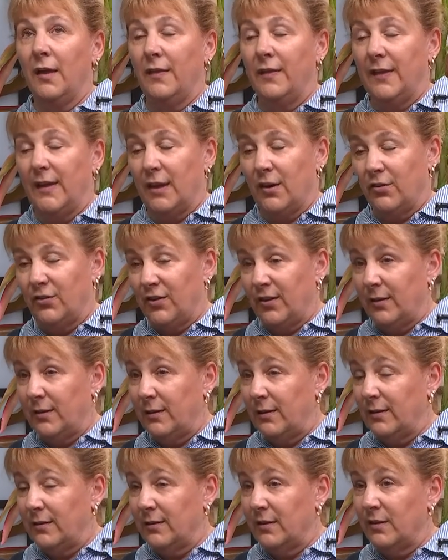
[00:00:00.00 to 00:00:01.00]
The energy
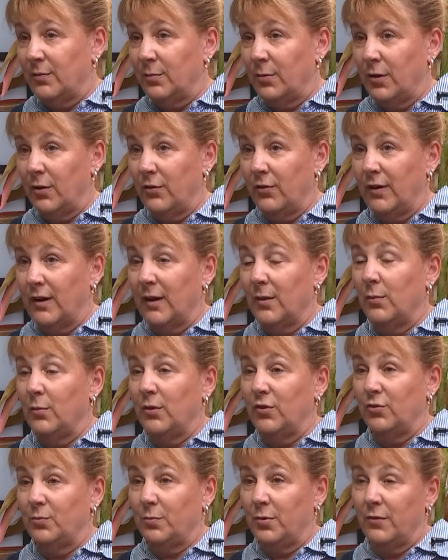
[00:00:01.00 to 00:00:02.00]
assistance program, which